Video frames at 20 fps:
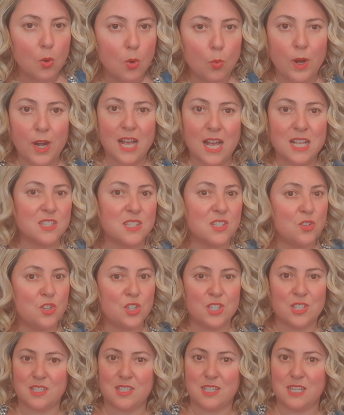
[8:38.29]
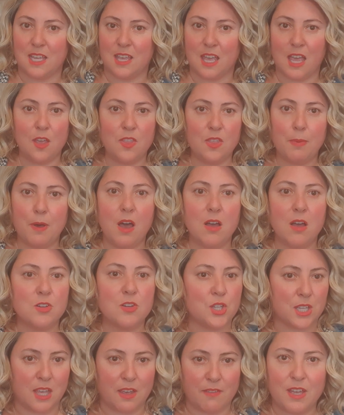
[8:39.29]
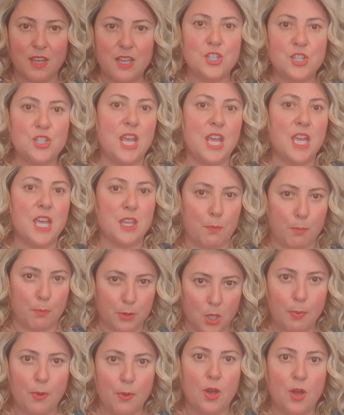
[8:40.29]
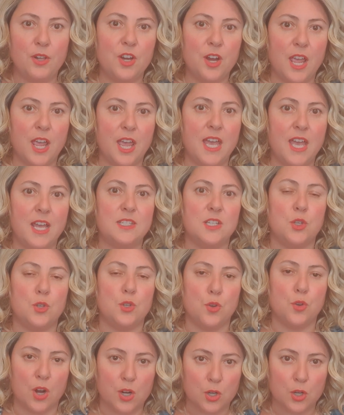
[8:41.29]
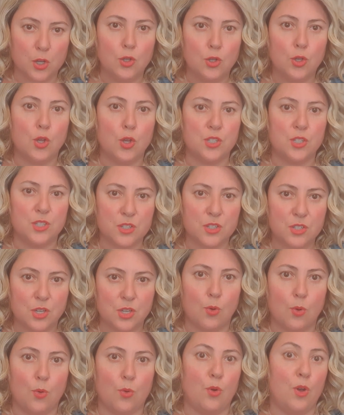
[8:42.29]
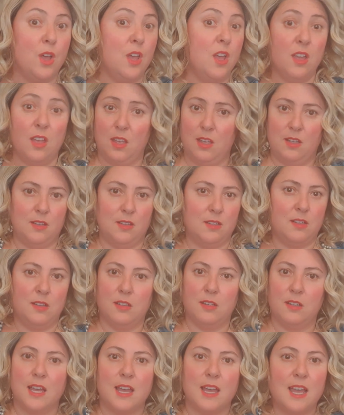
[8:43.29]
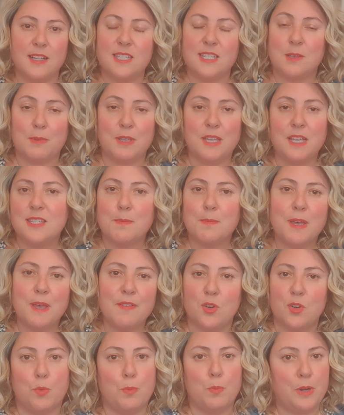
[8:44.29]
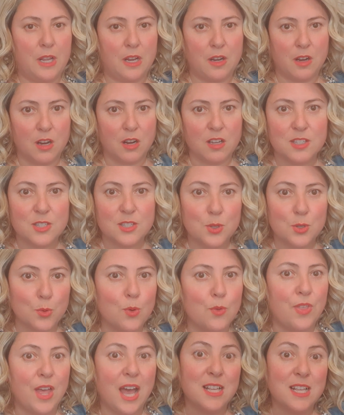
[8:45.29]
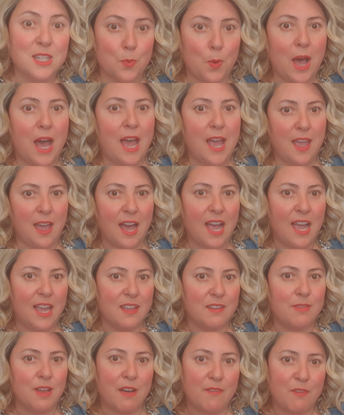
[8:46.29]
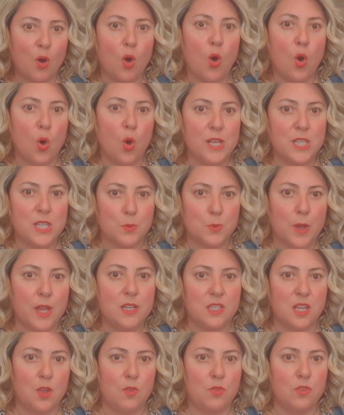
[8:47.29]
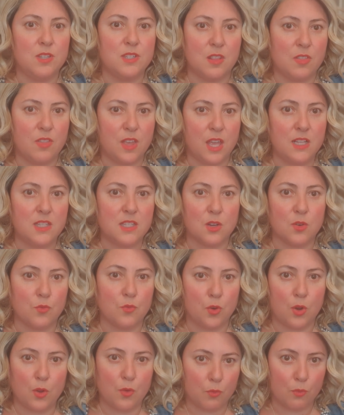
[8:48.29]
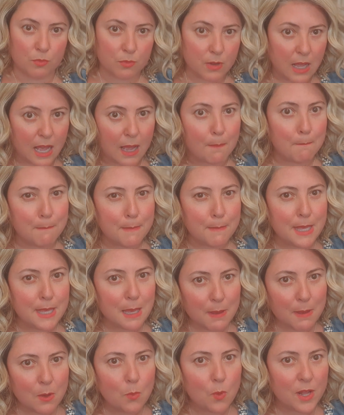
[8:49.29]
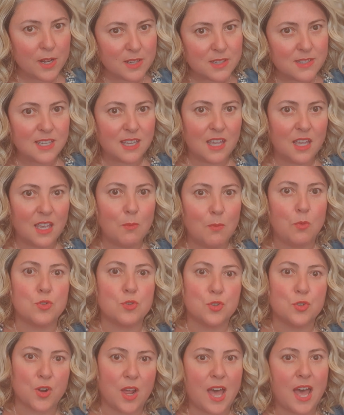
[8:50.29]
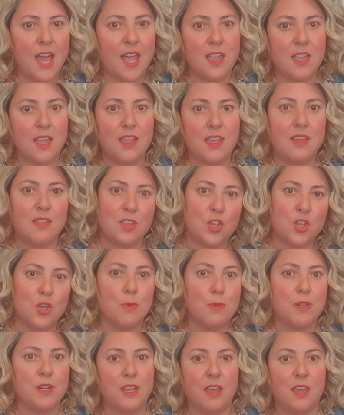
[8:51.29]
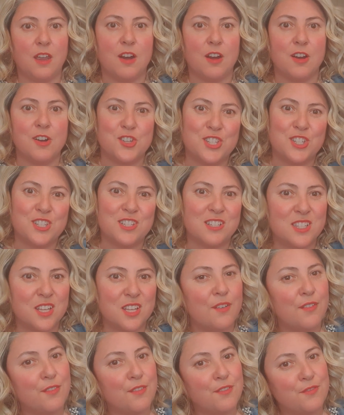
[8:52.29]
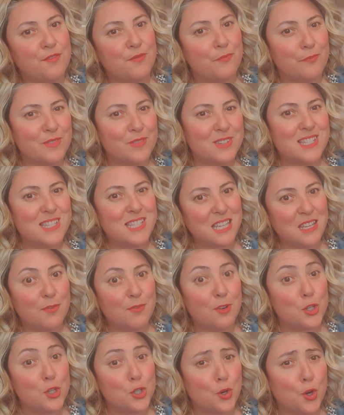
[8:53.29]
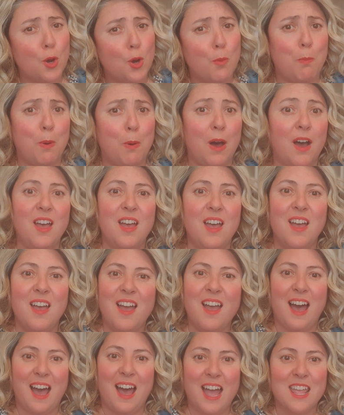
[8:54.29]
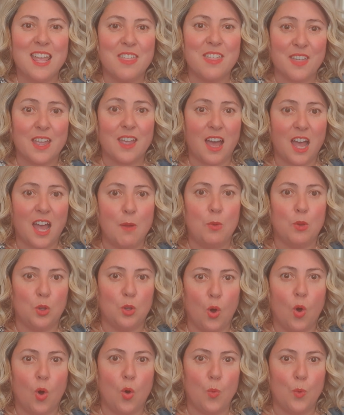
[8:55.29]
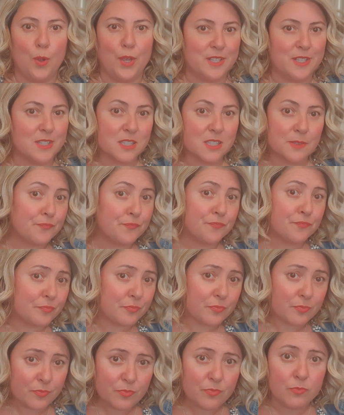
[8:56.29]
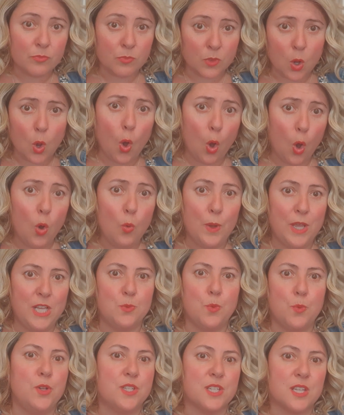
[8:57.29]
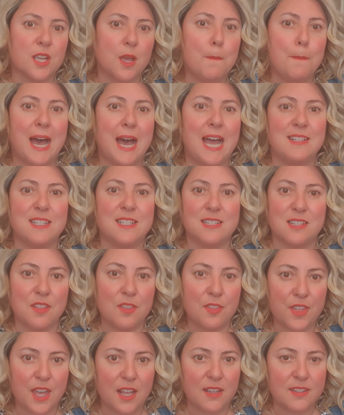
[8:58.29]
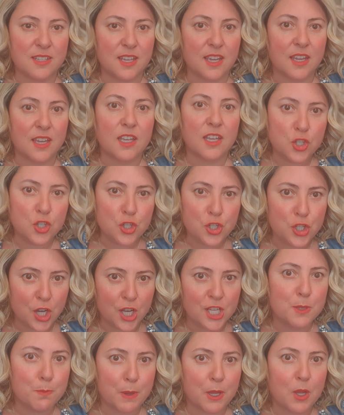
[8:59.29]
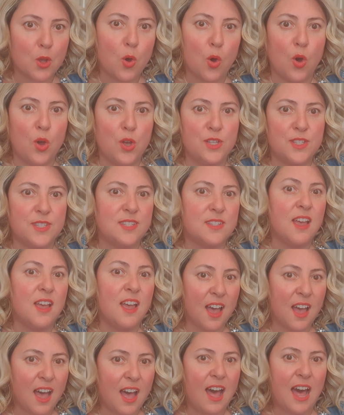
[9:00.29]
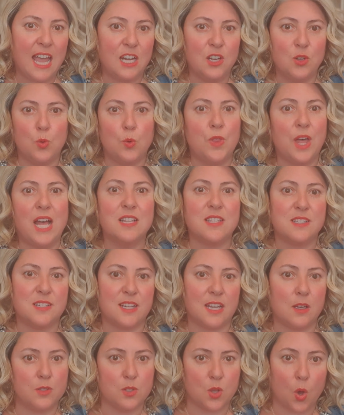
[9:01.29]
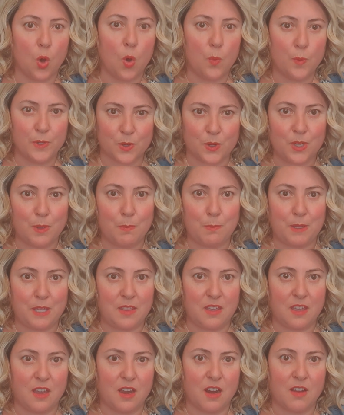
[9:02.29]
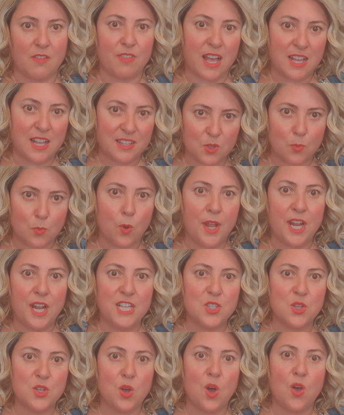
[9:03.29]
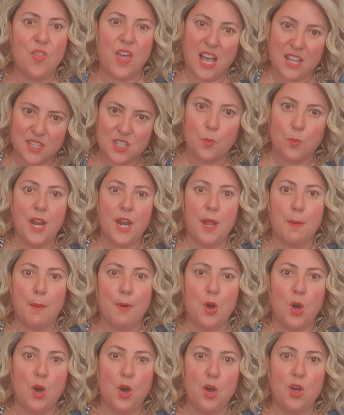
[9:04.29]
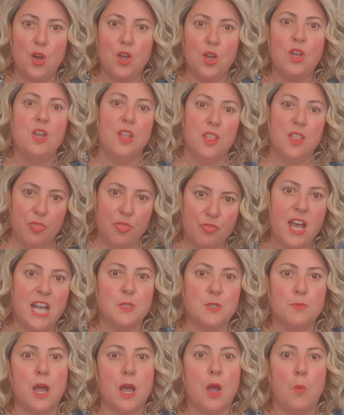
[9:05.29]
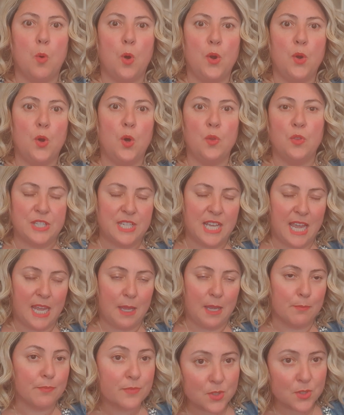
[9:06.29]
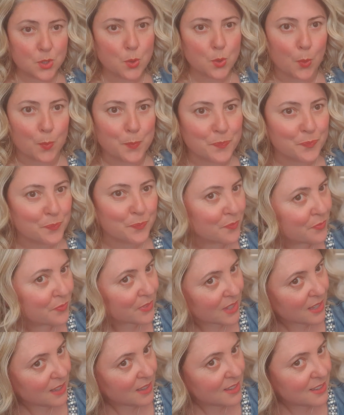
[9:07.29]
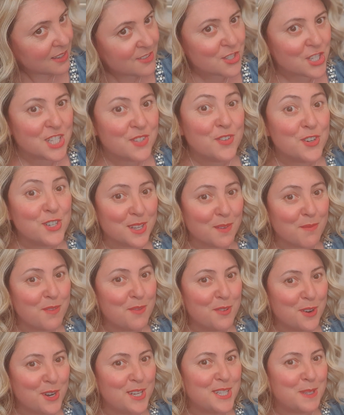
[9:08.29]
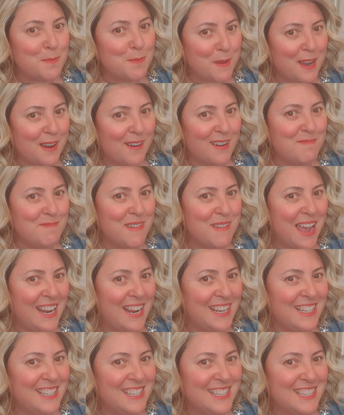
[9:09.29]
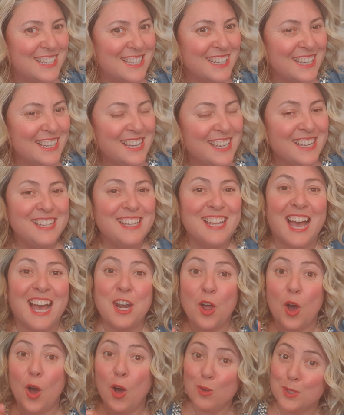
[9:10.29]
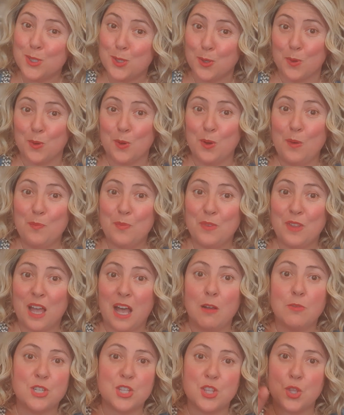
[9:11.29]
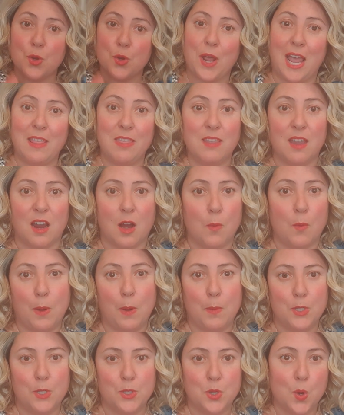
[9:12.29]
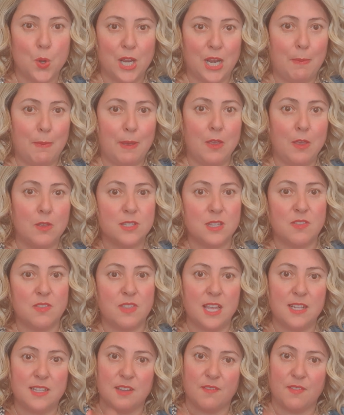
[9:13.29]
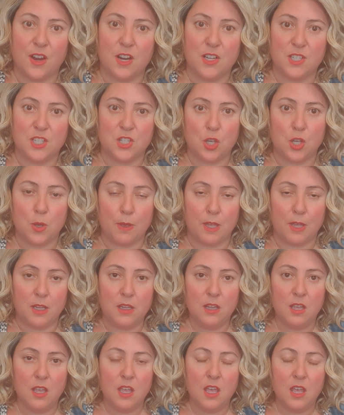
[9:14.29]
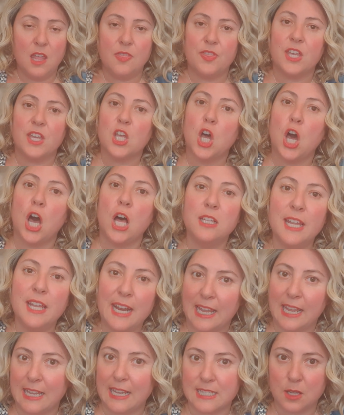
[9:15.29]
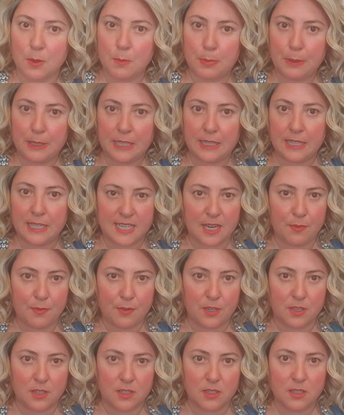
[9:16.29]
Whereas you just take it out the box, you give it a shake, you plop it on your head, you are good to go. To me, it's a bit of a no-brainer. So that is why I've always went down the synthetic route. And maybe one day we'll try the human hair just to sort of see for sure. But I think I will always want to come back to synthetic, just because I know that style's always going to be there. That's the one I saw, that's the bought, that's what I want all the time. So just for something for you to bear in mind. And also, I'll just throw it in there while we're talking about synthetic versus human, the colouring is completely different.